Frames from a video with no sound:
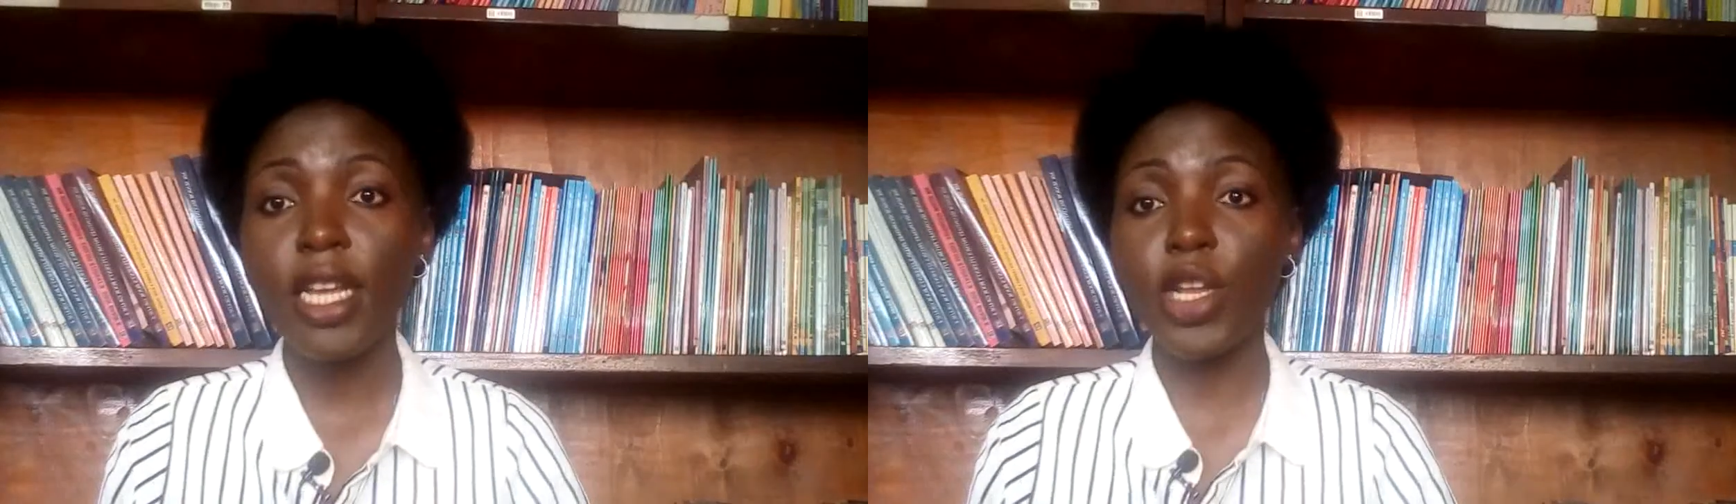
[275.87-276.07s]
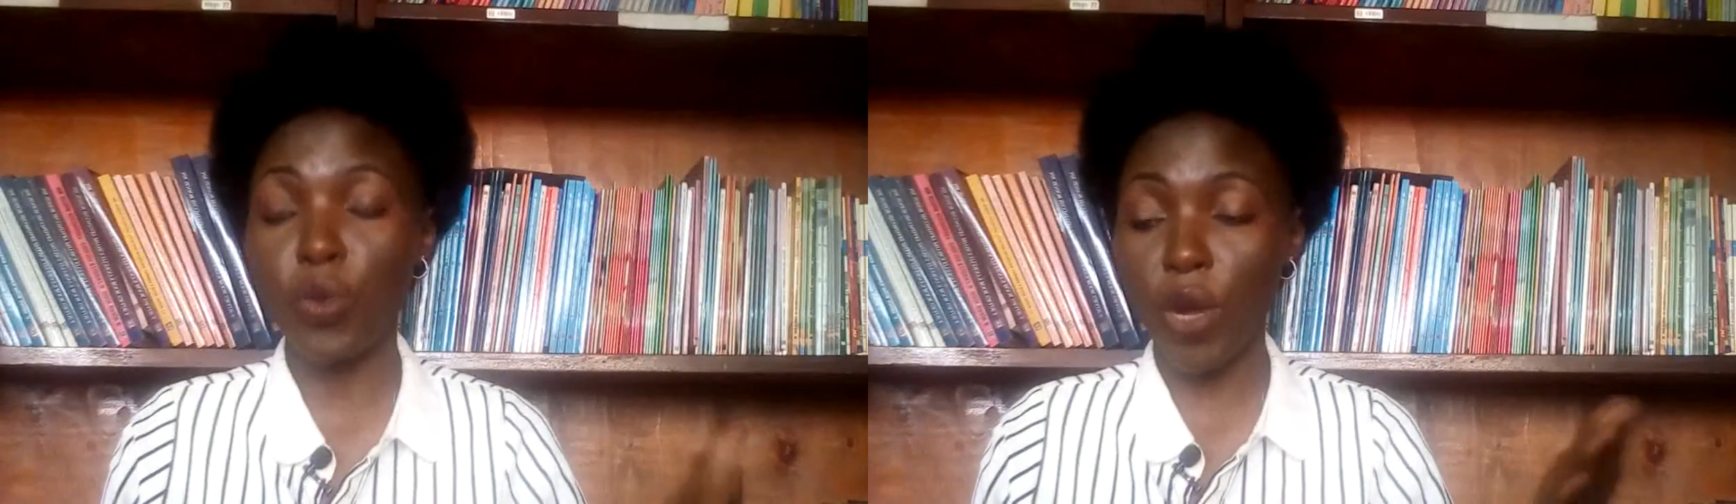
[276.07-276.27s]

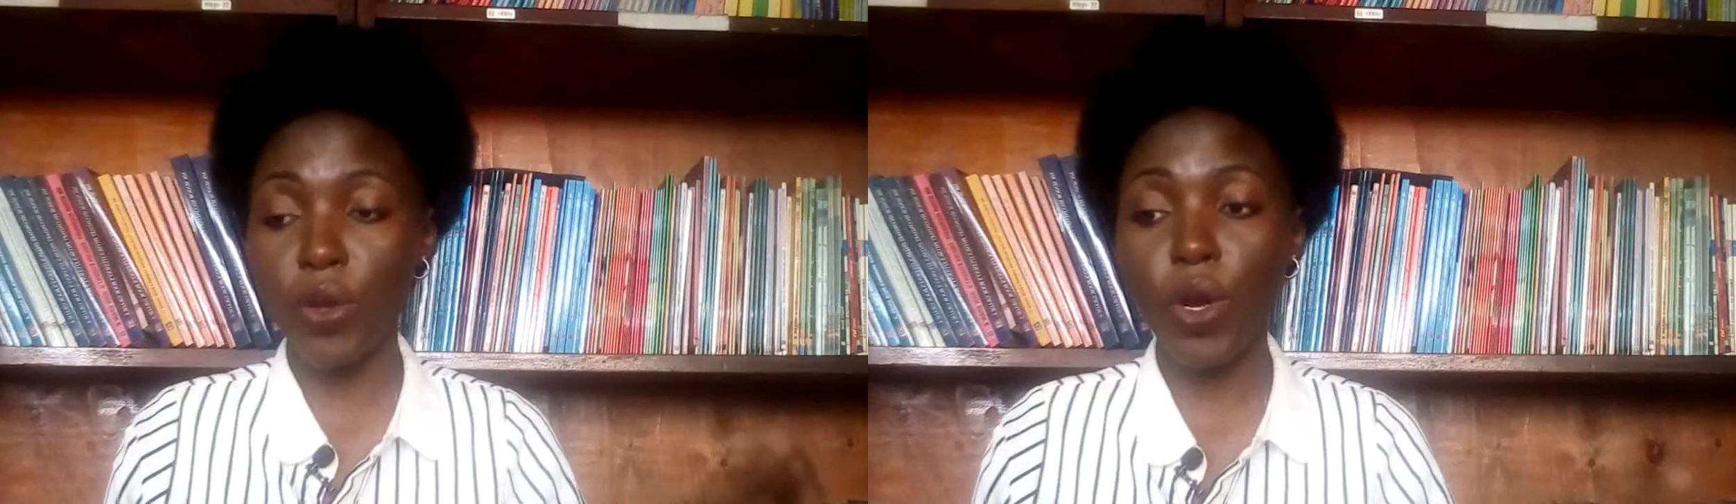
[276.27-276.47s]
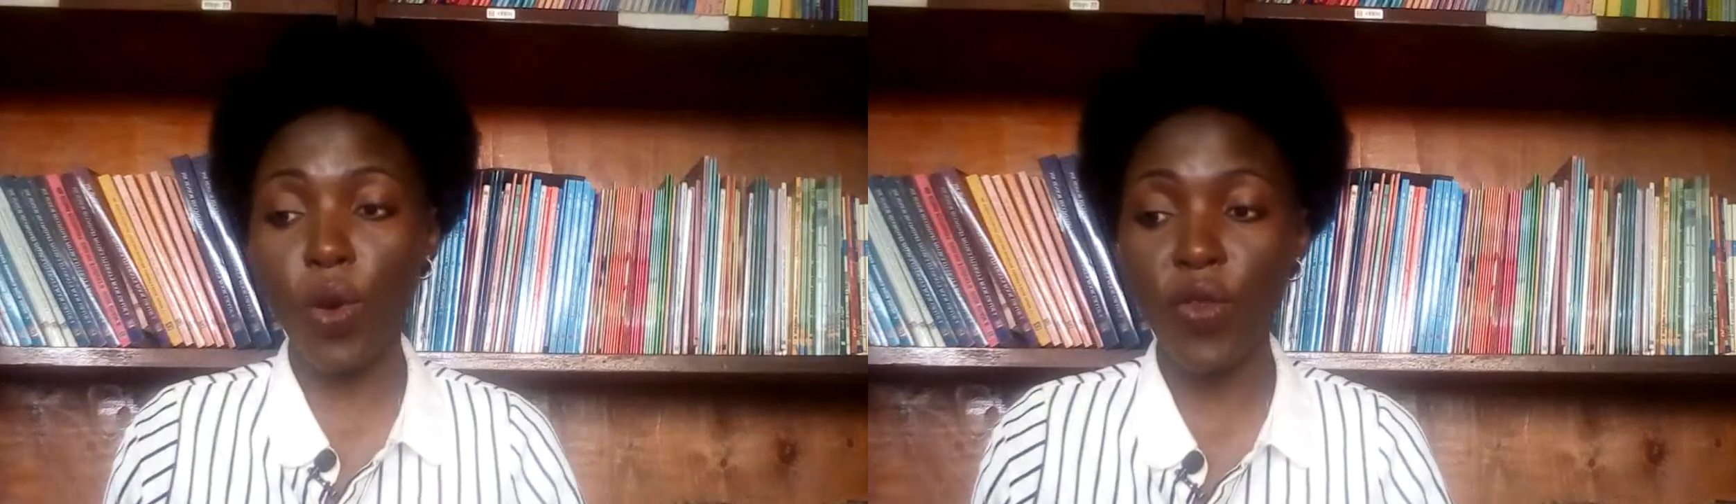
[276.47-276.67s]
in
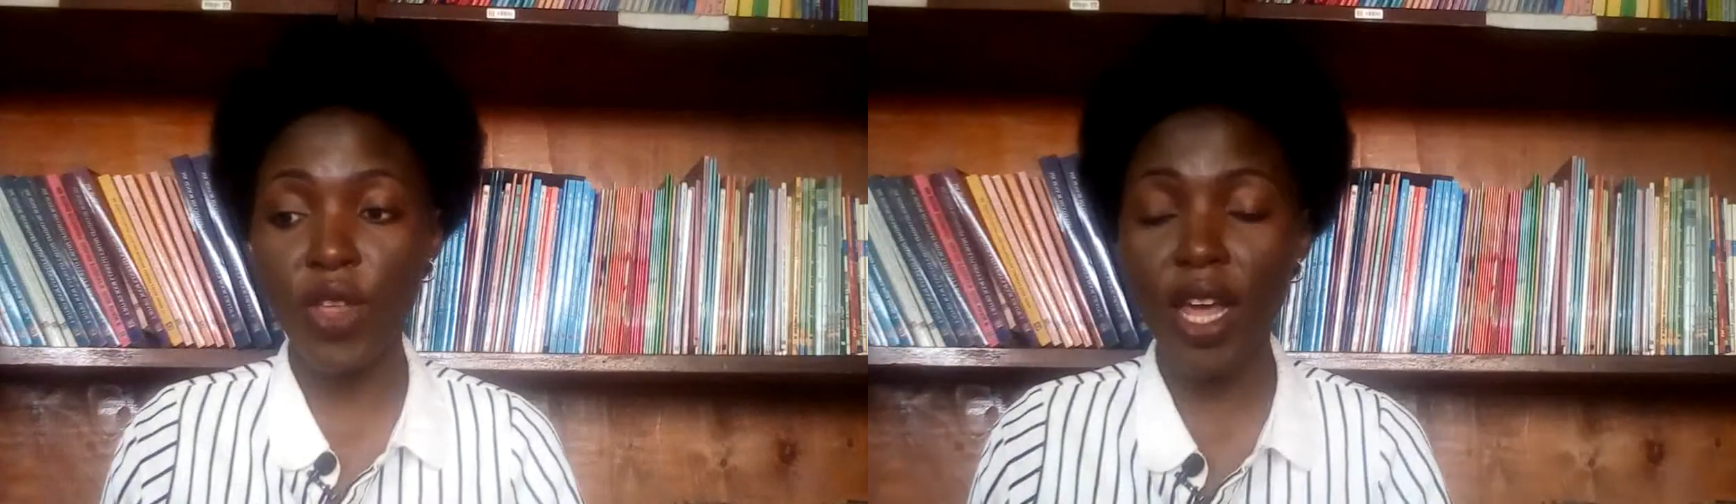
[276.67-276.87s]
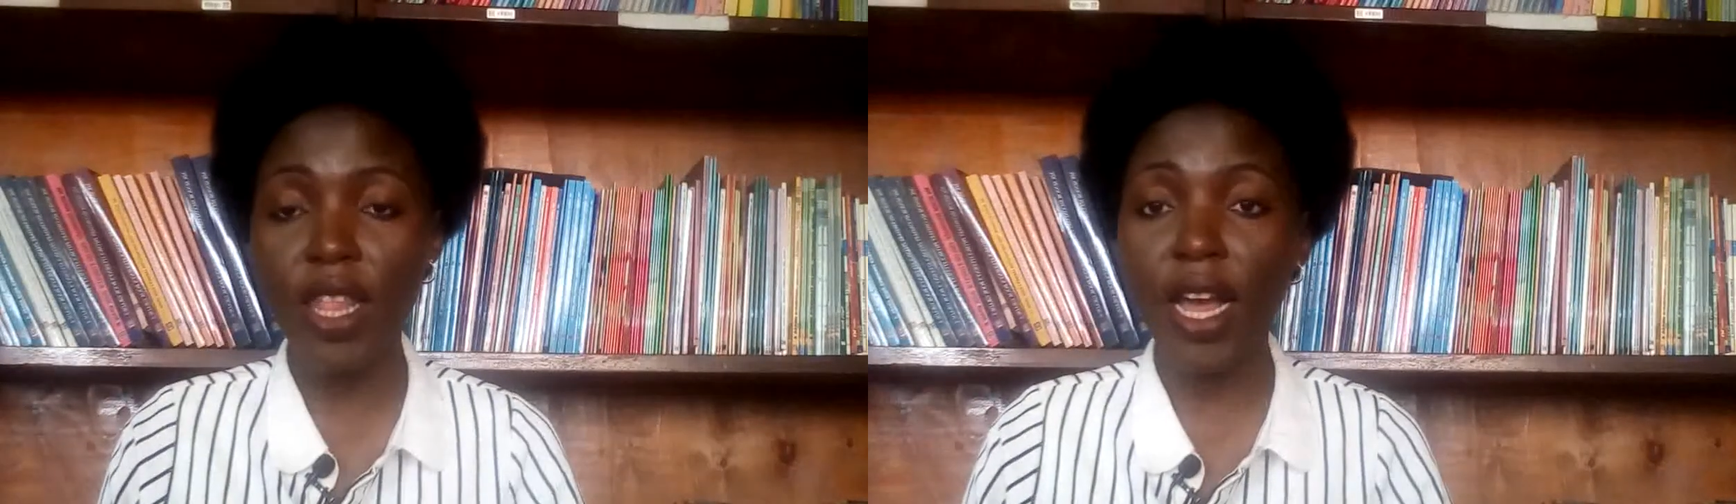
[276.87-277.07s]
one way or
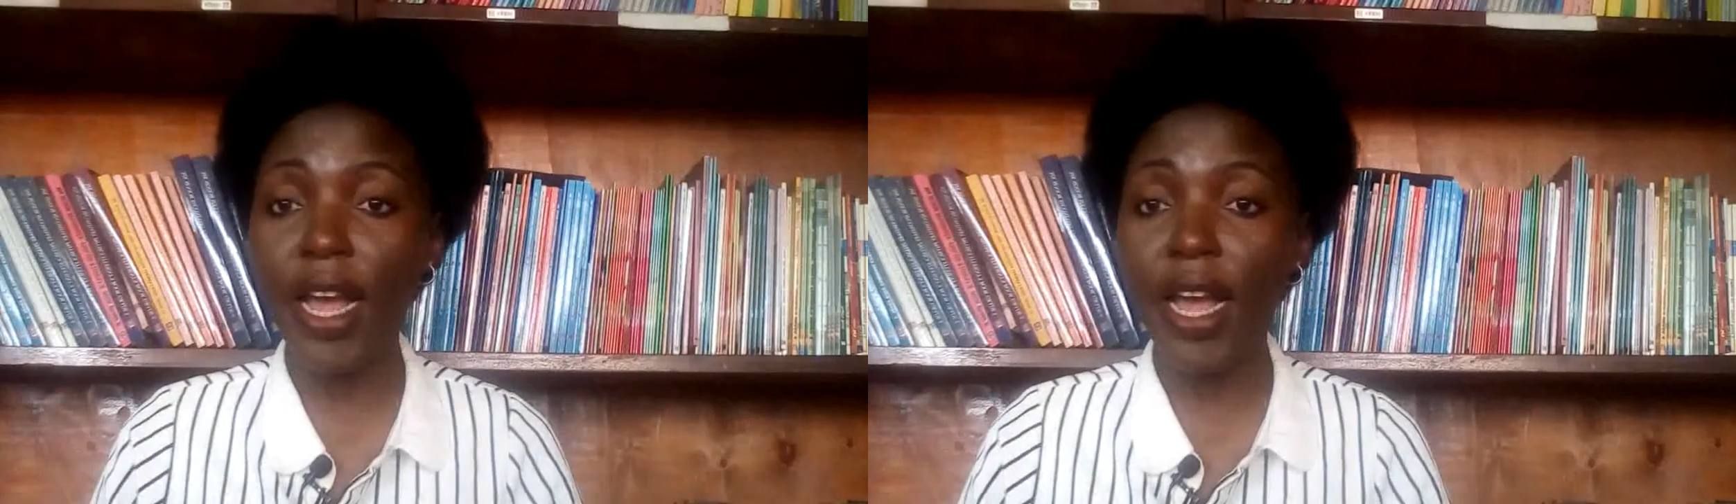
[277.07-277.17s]
the other.